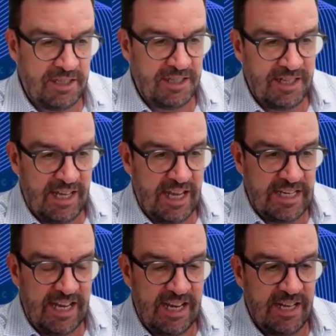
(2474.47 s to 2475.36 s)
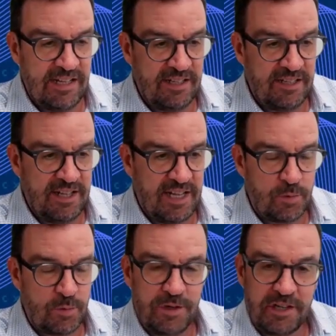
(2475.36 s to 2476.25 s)
again, that's
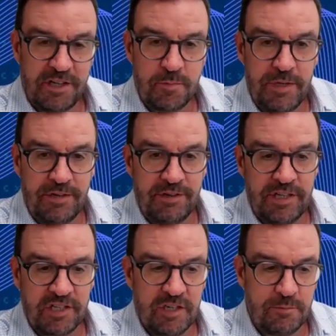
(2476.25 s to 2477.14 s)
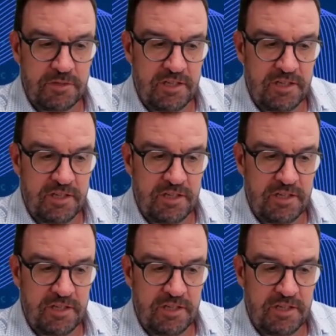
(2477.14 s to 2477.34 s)
where experience comes in.